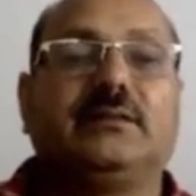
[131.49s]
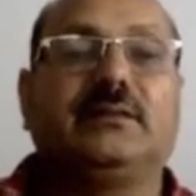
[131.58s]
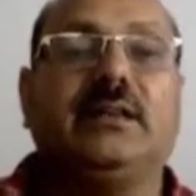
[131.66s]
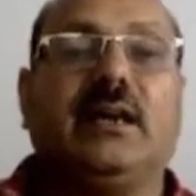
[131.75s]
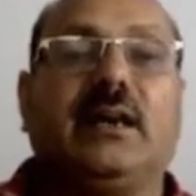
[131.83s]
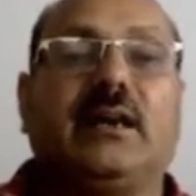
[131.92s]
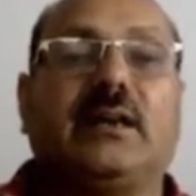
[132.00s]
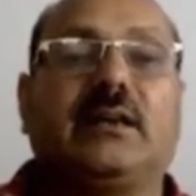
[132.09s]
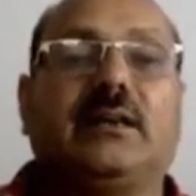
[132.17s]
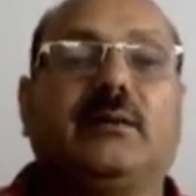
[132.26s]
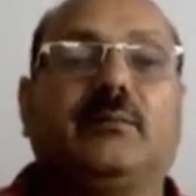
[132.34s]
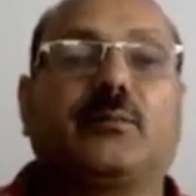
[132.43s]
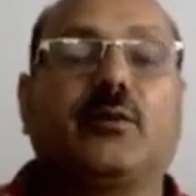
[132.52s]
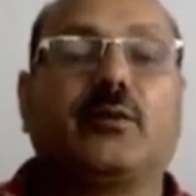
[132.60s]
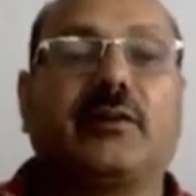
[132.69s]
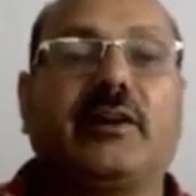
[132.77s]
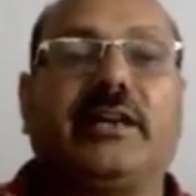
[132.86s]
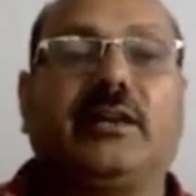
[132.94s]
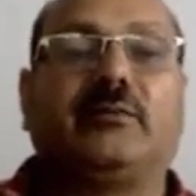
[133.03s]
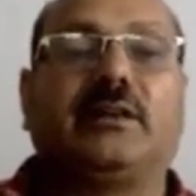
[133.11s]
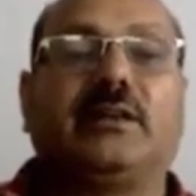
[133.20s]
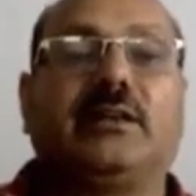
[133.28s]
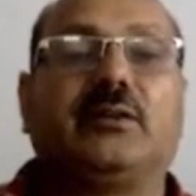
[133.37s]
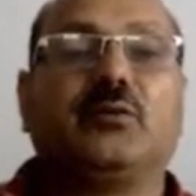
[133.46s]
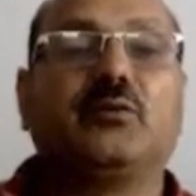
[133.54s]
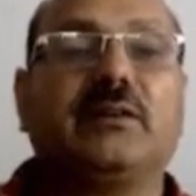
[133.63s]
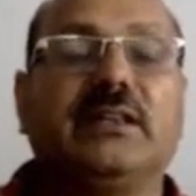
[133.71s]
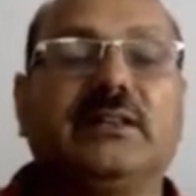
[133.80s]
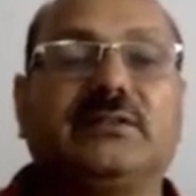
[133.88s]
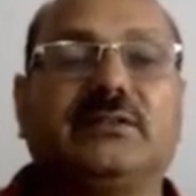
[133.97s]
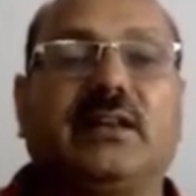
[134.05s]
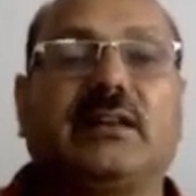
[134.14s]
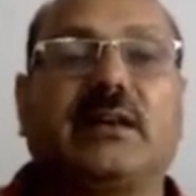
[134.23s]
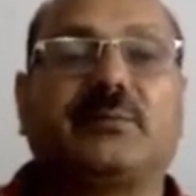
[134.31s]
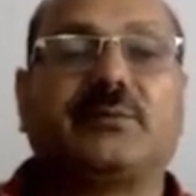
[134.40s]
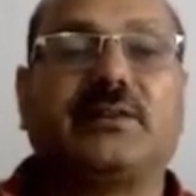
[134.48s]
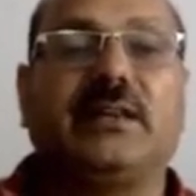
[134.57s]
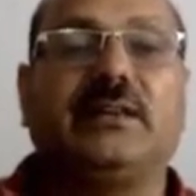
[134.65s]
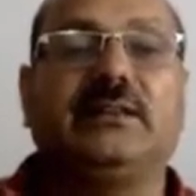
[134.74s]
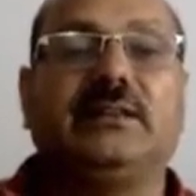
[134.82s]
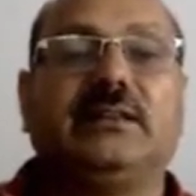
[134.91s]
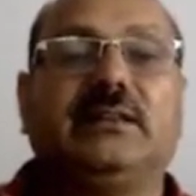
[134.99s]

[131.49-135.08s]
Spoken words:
They are prokaryotic. Nucleus are absent.